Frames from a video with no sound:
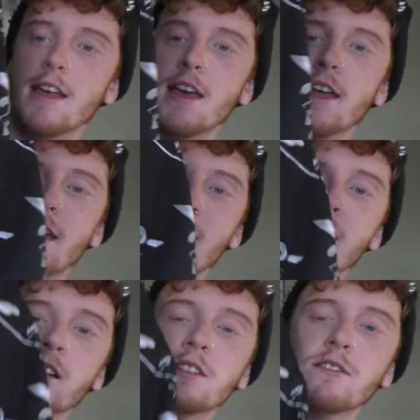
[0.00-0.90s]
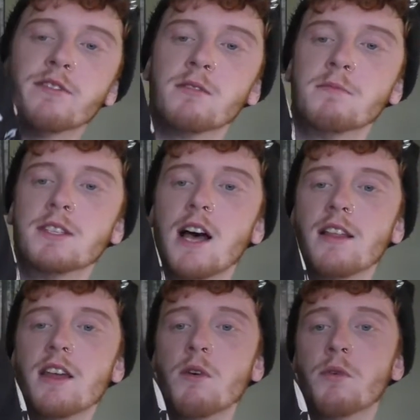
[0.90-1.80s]
It is from
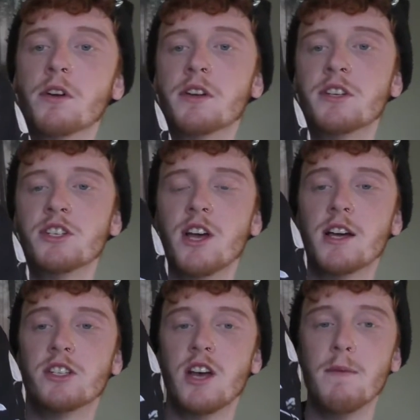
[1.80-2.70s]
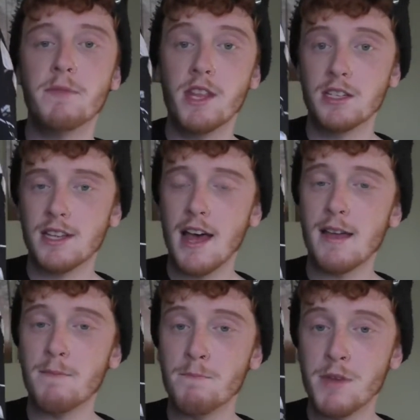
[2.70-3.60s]
Tallia Orange. I shopped this
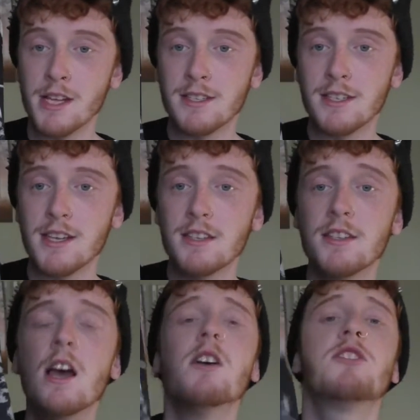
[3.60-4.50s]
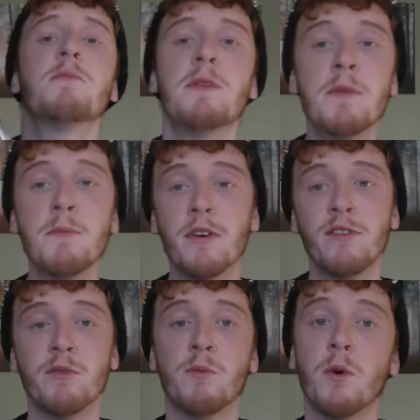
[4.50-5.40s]
at Macy's. So me and my
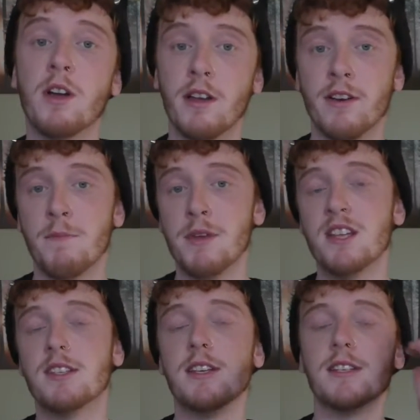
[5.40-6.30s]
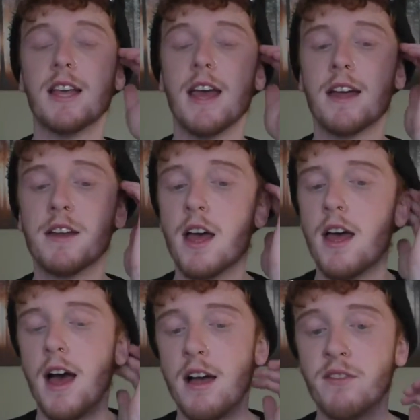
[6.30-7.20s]
boyfriend were walking around Macy's and
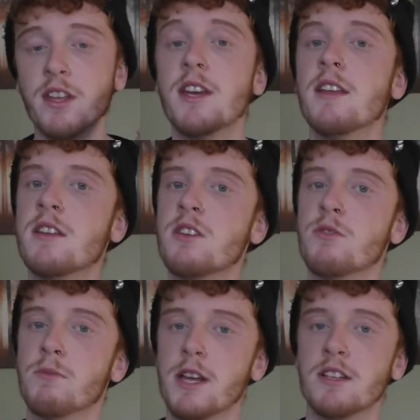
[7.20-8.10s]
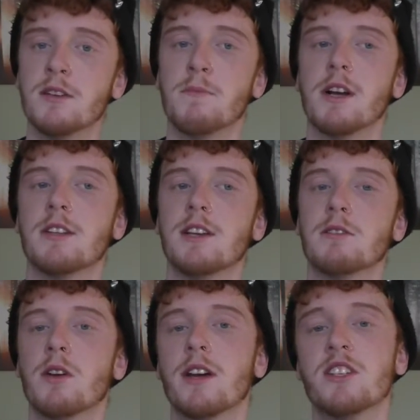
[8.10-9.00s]
I really needed a new blazer because I
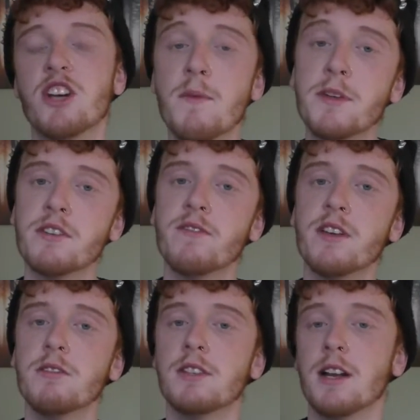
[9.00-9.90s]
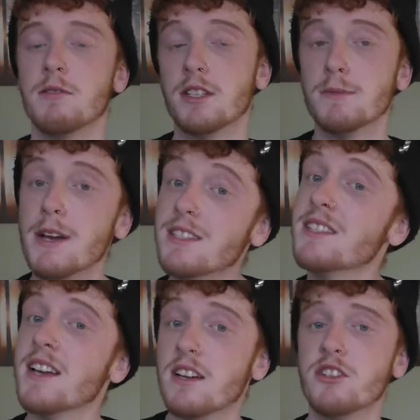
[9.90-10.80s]
was going on job interviews and I was
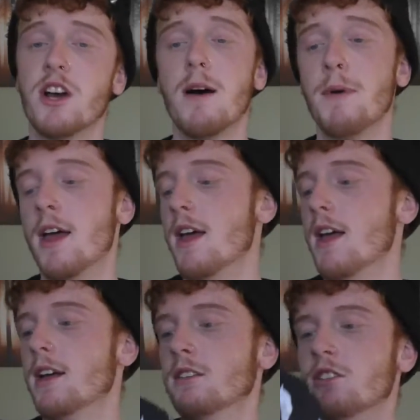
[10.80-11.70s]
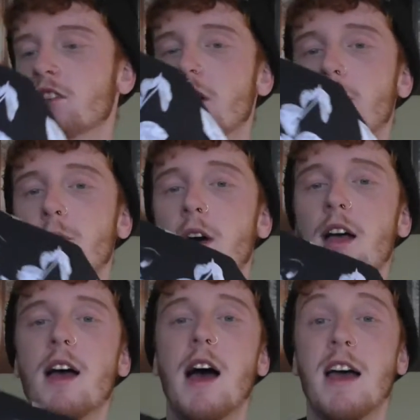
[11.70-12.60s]
expecting to get a job. And so
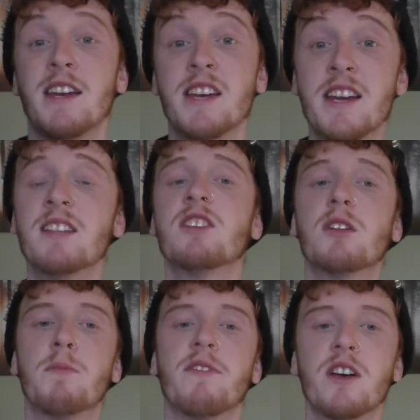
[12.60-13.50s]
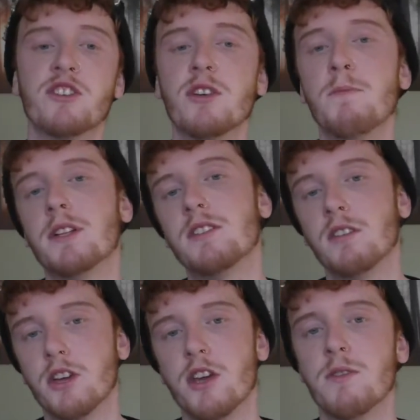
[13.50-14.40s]
I needed to look professional but
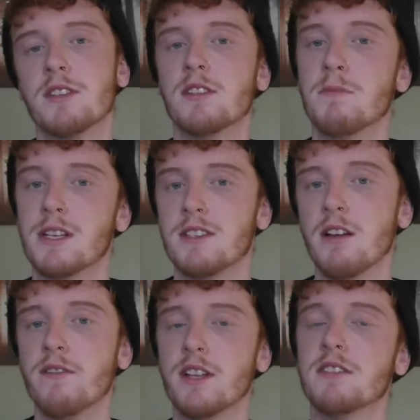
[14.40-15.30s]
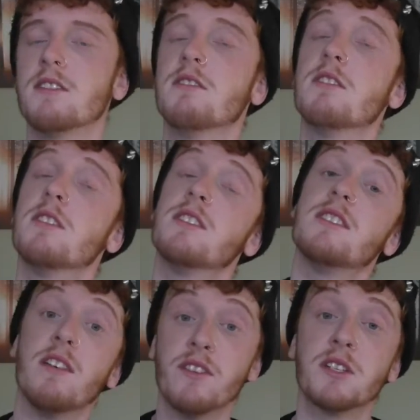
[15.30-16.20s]
still cute and still myself and still
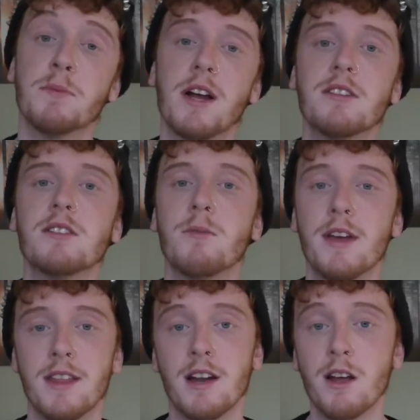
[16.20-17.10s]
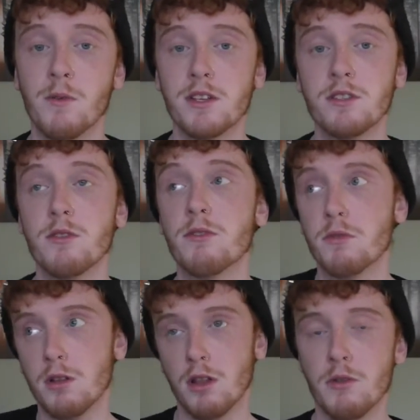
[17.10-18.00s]
self-express the way that I always do
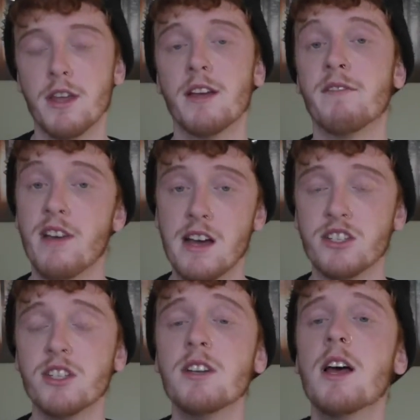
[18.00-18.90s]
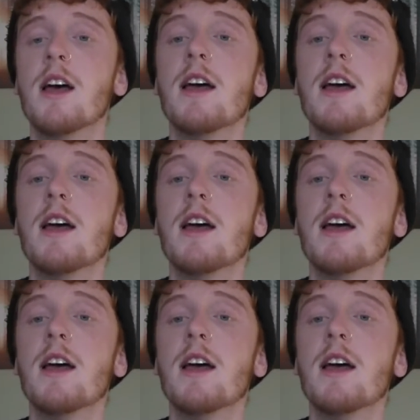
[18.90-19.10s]
through clothing and fashion.